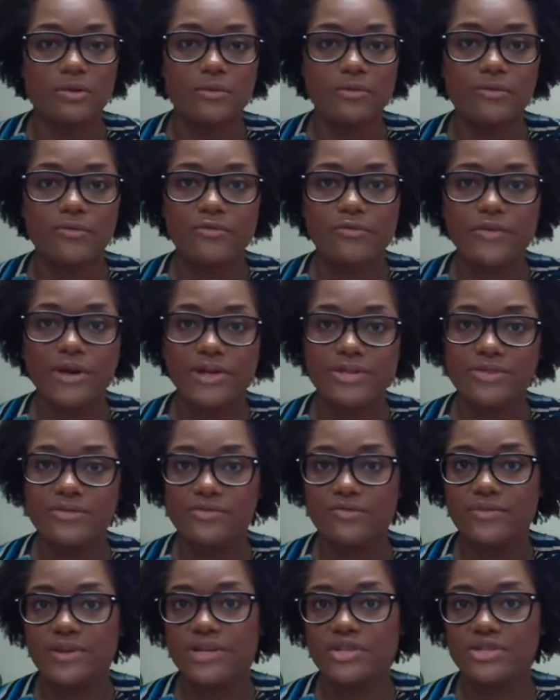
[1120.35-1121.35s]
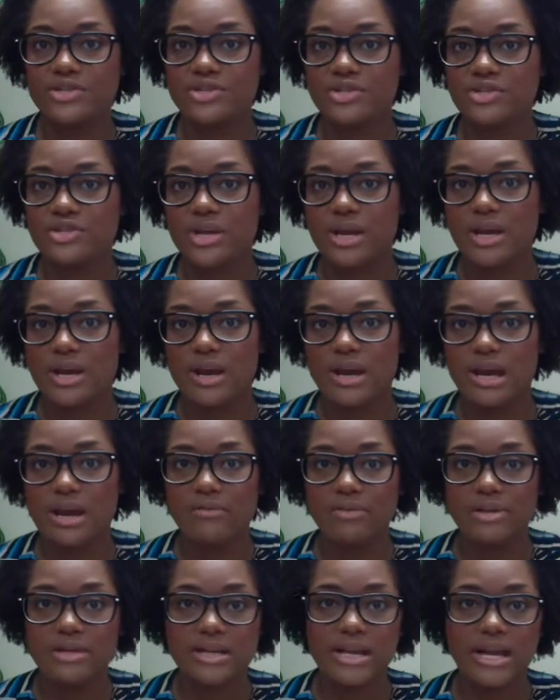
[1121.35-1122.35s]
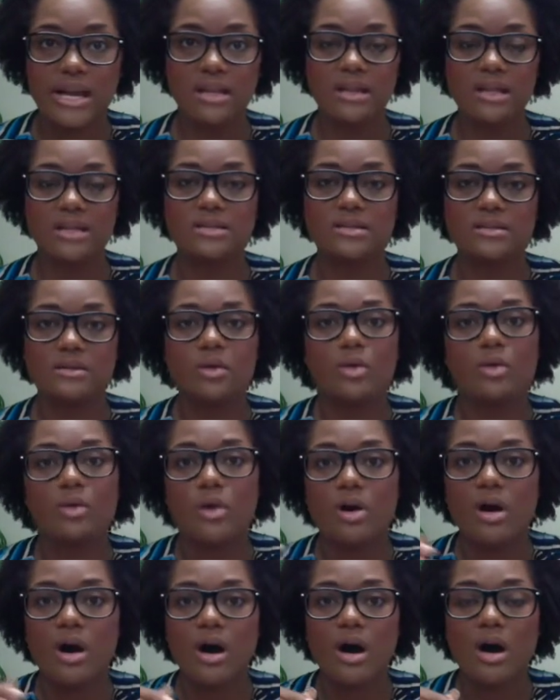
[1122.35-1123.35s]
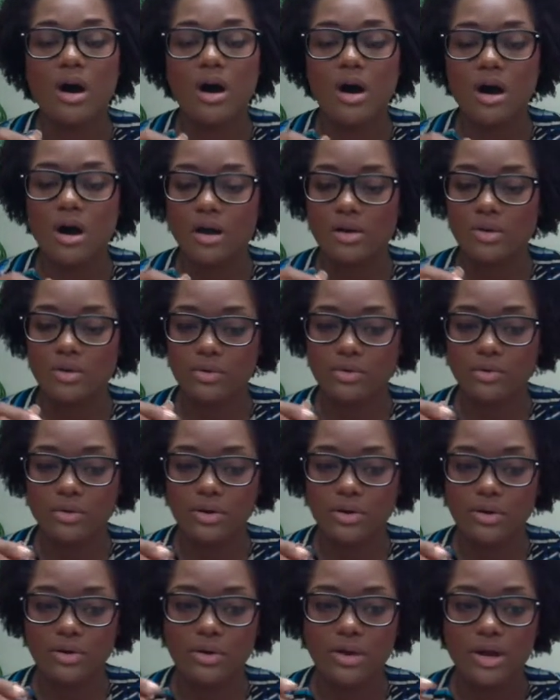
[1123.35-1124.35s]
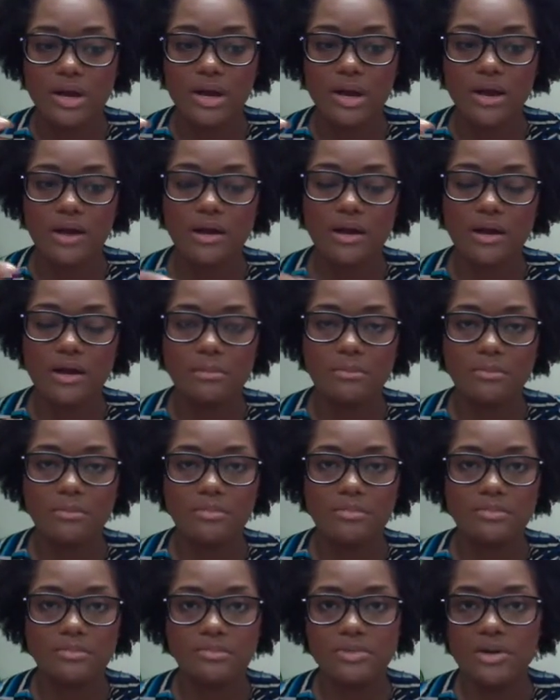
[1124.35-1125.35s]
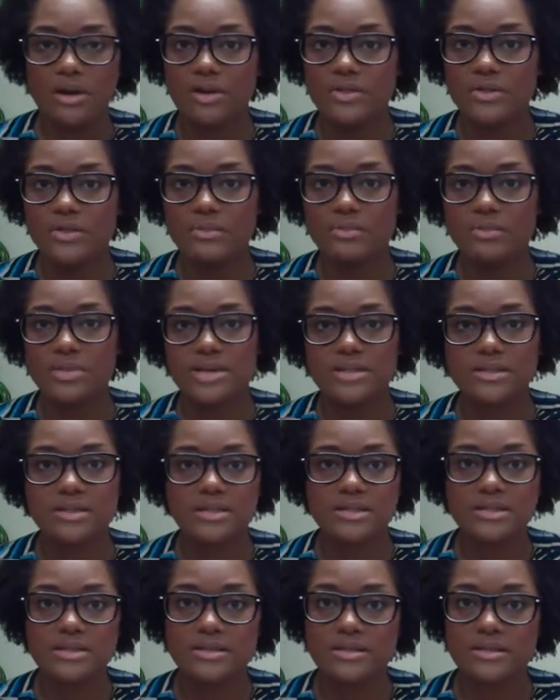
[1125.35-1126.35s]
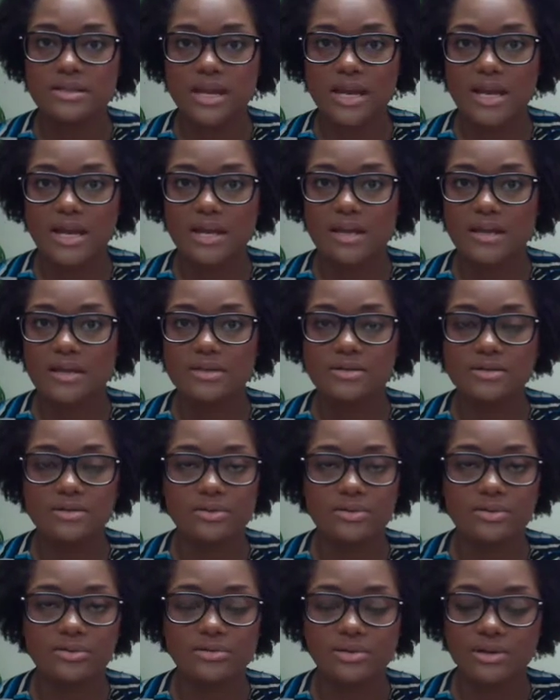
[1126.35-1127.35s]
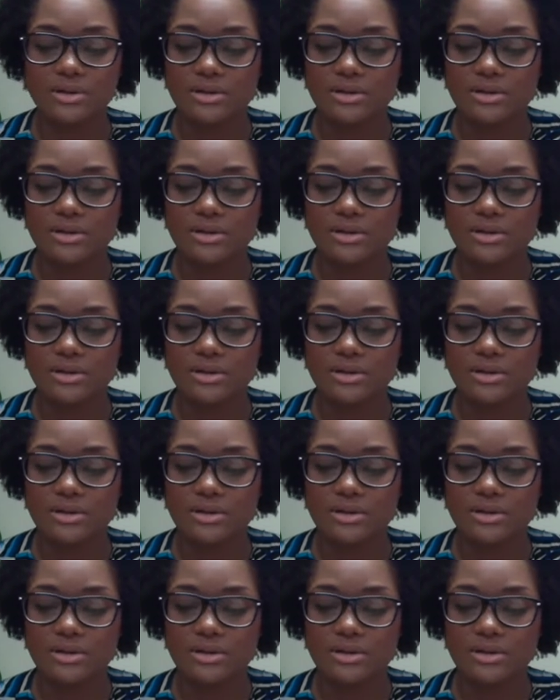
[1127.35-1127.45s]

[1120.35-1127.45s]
fresh fish every day that's local caught, or other business things, or,